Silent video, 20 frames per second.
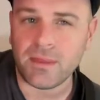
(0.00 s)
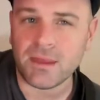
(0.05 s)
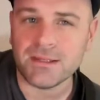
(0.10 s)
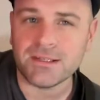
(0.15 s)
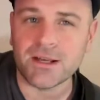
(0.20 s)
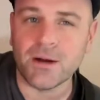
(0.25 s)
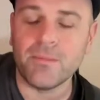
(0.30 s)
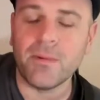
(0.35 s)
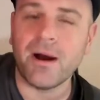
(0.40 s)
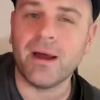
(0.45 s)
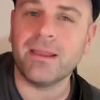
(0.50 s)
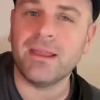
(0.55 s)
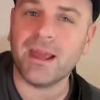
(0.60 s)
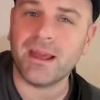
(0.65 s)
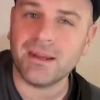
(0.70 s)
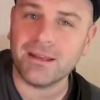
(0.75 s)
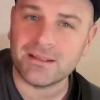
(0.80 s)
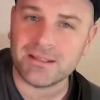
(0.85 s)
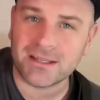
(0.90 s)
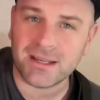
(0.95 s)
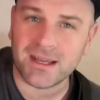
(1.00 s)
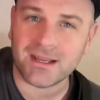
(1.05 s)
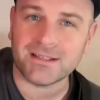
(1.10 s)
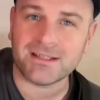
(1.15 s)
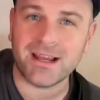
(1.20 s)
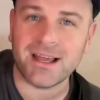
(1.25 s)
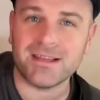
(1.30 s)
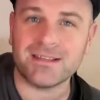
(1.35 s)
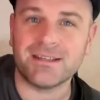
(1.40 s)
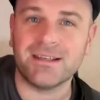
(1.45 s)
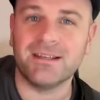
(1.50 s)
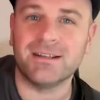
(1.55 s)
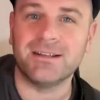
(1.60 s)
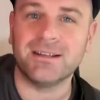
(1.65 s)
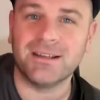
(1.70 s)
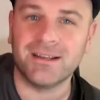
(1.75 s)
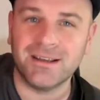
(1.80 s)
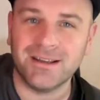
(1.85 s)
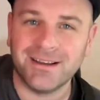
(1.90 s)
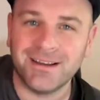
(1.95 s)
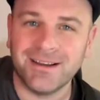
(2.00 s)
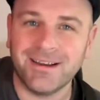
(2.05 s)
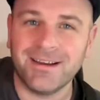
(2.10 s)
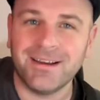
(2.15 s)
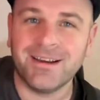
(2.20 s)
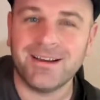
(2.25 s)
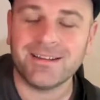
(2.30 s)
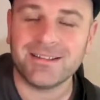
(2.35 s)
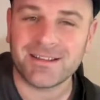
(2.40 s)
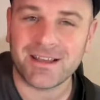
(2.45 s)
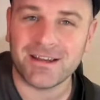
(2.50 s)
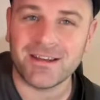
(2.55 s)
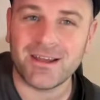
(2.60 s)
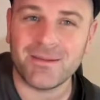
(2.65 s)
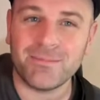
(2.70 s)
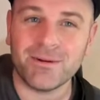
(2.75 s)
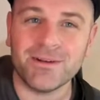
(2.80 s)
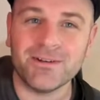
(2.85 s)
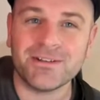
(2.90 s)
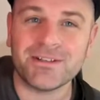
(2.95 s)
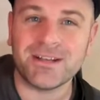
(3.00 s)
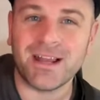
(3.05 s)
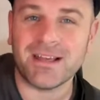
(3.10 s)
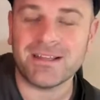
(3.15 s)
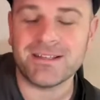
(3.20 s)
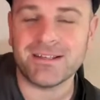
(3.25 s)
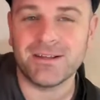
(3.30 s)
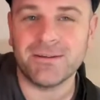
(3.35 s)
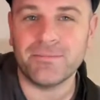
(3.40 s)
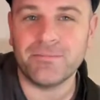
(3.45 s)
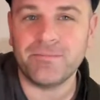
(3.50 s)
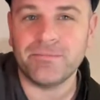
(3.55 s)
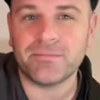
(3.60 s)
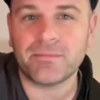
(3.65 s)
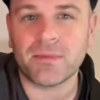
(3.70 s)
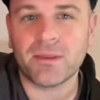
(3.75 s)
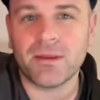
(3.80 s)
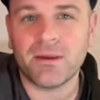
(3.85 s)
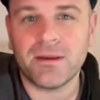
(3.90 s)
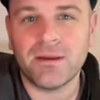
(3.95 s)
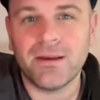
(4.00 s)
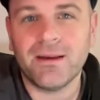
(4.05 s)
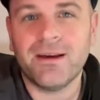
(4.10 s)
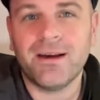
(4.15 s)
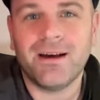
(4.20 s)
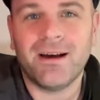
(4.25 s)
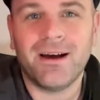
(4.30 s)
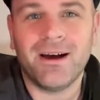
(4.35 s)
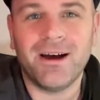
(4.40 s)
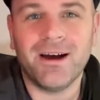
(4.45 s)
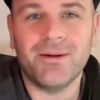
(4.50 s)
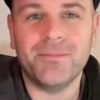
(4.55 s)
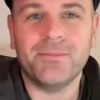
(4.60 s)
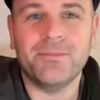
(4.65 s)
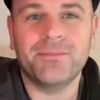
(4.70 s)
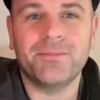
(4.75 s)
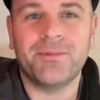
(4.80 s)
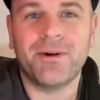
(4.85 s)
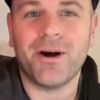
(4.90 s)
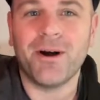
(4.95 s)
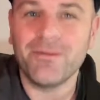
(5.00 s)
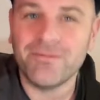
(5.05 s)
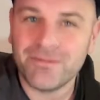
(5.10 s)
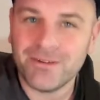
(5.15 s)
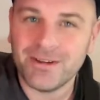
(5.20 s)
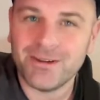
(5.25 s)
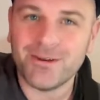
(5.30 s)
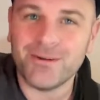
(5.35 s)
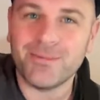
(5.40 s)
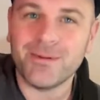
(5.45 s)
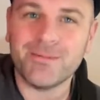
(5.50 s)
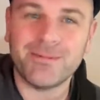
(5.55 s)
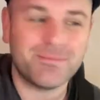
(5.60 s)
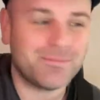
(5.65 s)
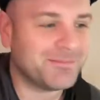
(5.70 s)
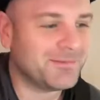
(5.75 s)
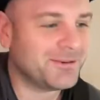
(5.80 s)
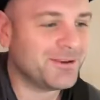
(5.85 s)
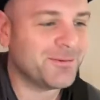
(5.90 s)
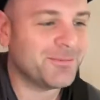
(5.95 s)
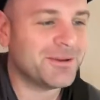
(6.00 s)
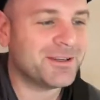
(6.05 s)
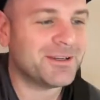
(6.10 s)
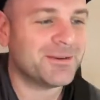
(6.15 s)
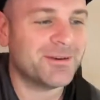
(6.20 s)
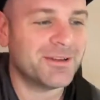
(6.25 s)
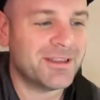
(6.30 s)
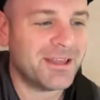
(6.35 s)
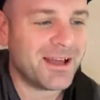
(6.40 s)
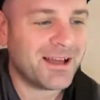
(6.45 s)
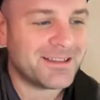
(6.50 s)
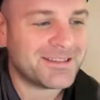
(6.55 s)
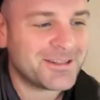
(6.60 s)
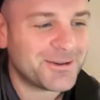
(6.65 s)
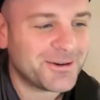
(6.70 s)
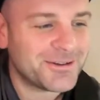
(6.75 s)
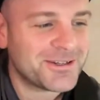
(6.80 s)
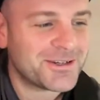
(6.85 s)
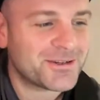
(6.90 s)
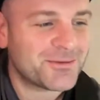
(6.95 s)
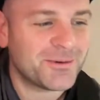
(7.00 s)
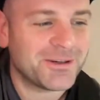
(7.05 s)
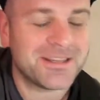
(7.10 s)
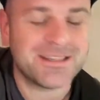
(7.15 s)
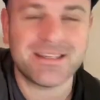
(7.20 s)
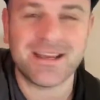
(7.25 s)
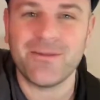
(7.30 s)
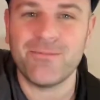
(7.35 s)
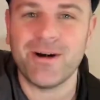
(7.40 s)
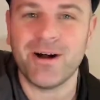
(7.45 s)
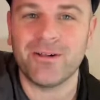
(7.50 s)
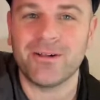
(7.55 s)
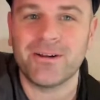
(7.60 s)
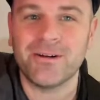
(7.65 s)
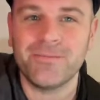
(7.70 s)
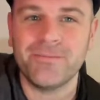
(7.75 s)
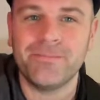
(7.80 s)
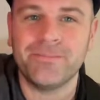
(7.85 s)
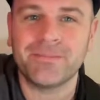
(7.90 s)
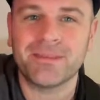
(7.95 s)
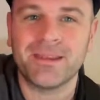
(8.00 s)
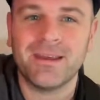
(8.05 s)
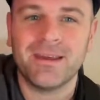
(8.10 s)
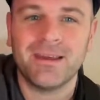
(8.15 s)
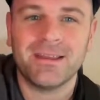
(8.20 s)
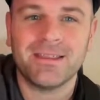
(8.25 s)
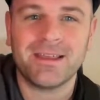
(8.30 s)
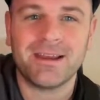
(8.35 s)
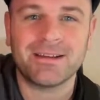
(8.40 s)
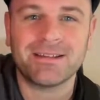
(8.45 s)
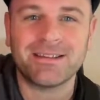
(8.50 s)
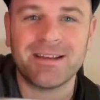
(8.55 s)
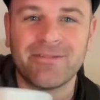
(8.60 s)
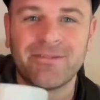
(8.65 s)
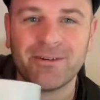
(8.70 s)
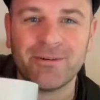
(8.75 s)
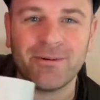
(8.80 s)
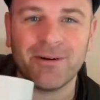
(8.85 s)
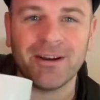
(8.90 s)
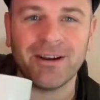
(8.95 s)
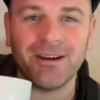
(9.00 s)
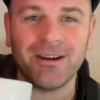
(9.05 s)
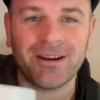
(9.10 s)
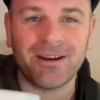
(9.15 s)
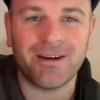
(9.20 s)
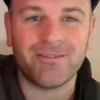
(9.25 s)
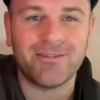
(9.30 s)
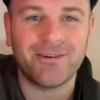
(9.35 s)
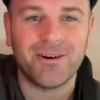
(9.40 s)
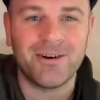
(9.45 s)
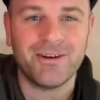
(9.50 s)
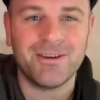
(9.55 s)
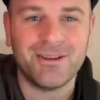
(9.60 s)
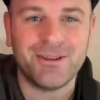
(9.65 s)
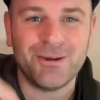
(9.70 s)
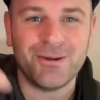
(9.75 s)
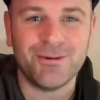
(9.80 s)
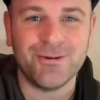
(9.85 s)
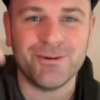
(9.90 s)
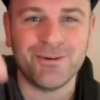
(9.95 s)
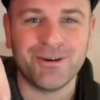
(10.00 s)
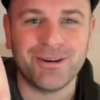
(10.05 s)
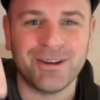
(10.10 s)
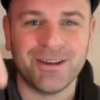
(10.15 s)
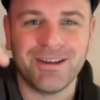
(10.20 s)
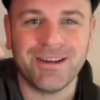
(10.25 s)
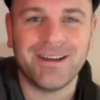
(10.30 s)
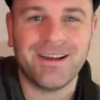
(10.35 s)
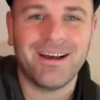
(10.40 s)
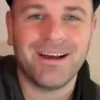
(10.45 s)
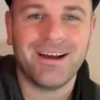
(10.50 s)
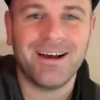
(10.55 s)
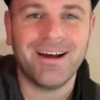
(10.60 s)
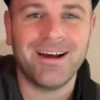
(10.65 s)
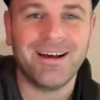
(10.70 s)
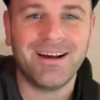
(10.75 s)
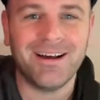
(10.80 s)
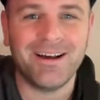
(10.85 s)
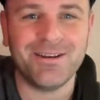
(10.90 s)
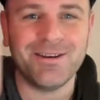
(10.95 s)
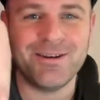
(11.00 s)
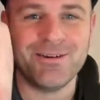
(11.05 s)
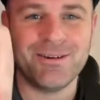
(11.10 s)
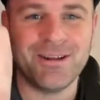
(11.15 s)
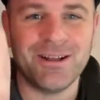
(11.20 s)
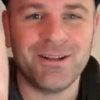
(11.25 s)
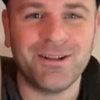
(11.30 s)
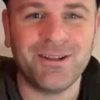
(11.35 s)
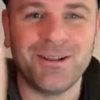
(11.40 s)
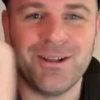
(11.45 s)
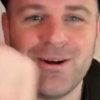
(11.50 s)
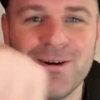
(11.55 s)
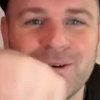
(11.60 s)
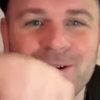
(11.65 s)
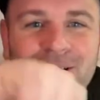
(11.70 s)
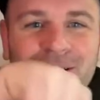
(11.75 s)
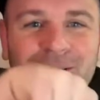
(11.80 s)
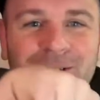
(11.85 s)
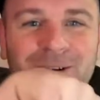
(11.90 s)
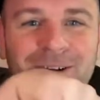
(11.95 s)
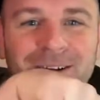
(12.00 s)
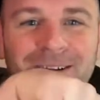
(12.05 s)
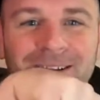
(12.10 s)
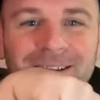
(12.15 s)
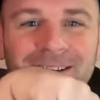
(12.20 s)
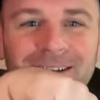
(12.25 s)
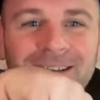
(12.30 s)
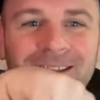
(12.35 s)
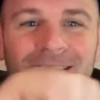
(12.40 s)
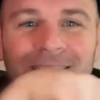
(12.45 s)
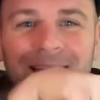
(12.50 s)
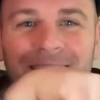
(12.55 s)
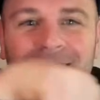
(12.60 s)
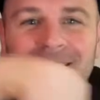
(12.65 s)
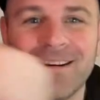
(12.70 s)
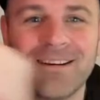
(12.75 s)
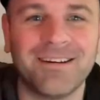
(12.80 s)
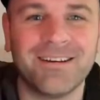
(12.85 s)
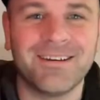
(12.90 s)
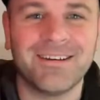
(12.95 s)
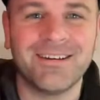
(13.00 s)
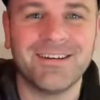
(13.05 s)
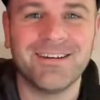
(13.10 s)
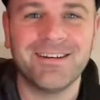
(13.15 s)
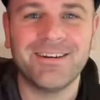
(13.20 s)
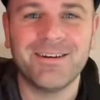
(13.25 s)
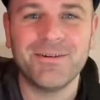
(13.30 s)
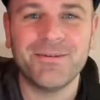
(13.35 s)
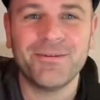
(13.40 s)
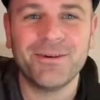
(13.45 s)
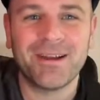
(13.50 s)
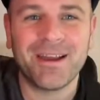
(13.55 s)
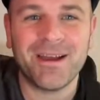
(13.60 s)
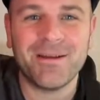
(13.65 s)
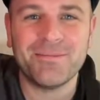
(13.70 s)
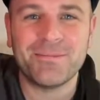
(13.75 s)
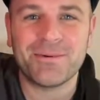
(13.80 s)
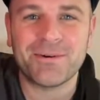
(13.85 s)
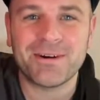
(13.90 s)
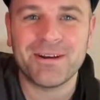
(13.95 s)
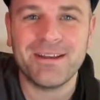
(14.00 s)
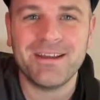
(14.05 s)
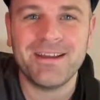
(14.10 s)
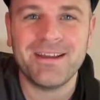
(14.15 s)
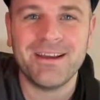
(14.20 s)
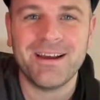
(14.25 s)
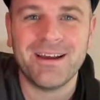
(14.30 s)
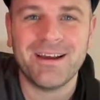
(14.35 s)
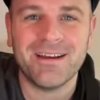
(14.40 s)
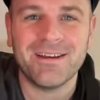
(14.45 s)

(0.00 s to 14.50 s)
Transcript: So by the end of today's lesson, Sunday Blues lesson, hopefully you'll be doing that. So I just want to say welcome. Thanks everyone. Look, I've got a new little logo. Look at that. We're getting pretty